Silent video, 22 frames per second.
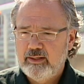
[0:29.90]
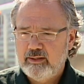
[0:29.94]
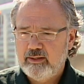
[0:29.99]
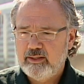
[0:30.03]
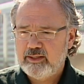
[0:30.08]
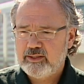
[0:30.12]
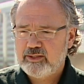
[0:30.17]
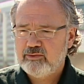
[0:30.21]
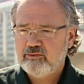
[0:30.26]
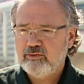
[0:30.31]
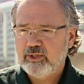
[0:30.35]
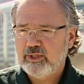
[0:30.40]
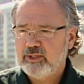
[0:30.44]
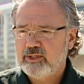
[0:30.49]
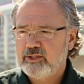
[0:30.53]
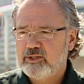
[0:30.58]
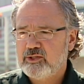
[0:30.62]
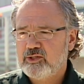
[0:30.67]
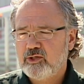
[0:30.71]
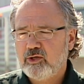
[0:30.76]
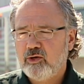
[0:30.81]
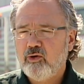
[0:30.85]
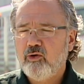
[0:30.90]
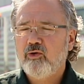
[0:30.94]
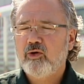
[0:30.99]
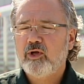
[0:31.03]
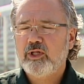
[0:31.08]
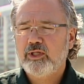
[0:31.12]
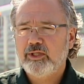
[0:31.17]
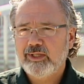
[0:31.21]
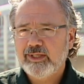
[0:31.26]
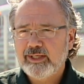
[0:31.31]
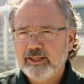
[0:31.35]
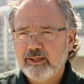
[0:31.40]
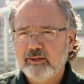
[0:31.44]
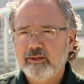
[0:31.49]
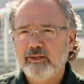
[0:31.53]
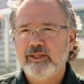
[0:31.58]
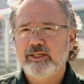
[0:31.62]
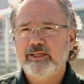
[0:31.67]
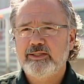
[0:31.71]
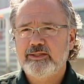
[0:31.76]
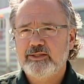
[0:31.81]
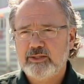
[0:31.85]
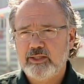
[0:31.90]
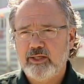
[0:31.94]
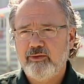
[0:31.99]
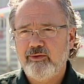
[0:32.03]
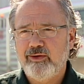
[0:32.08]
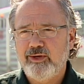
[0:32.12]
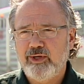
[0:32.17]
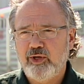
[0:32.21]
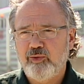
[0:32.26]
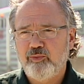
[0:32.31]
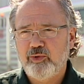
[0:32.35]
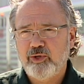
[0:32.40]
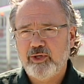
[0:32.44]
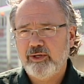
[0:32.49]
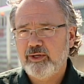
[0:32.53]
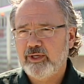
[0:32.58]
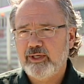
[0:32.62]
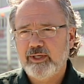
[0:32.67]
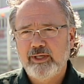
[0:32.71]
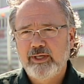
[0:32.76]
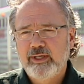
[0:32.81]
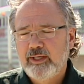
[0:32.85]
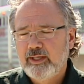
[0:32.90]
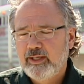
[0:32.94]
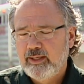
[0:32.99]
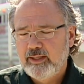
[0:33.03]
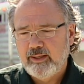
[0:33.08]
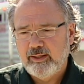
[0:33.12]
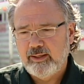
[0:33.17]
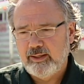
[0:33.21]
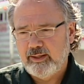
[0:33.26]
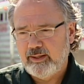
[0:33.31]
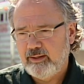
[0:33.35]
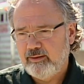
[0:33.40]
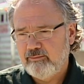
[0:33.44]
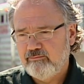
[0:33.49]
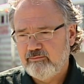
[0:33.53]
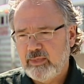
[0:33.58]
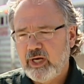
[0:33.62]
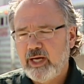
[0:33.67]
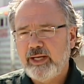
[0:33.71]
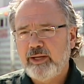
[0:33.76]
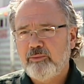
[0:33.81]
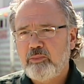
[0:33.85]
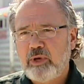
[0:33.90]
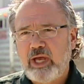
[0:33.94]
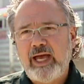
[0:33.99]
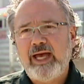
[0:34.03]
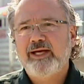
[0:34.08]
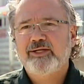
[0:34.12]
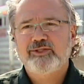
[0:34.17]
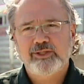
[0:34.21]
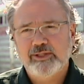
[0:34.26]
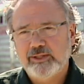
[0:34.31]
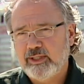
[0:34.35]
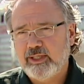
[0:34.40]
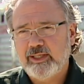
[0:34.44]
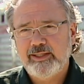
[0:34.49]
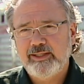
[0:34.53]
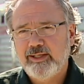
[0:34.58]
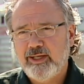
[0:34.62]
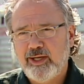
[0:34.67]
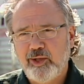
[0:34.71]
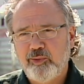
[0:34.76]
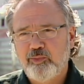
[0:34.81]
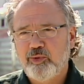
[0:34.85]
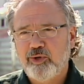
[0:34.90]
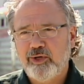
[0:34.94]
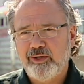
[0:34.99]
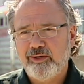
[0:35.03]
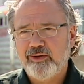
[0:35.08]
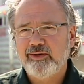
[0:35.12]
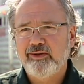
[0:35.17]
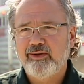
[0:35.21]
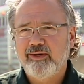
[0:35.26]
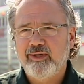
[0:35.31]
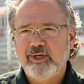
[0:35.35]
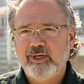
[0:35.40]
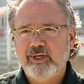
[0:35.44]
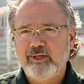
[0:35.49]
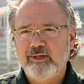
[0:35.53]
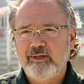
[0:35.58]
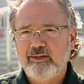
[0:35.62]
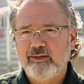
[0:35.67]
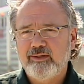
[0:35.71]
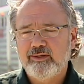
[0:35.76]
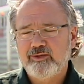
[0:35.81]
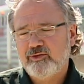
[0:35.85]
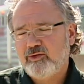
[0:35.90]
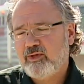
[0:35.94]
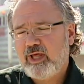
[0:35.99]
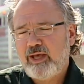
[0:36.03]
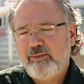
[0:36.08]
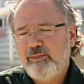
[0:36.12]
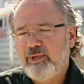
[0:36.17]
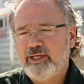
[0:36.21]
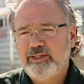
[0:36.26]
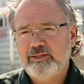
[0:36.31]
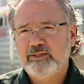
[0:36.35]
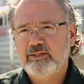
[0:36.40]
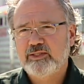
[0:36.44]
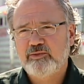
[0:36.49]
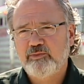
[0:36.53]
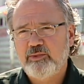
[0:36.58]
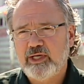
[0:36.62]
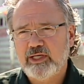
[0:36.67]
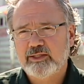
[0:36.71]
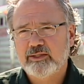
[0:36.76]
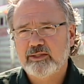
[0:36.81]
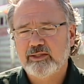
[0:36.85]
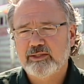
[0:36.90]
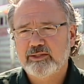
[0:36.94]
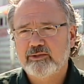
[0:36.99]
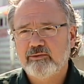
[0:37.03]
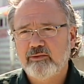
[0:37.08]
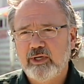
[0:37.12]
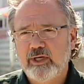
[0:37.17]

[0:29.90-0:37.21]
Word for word: This one is so clearly Southern Alberta, um, unabashedly Albertan, and so that makes it special as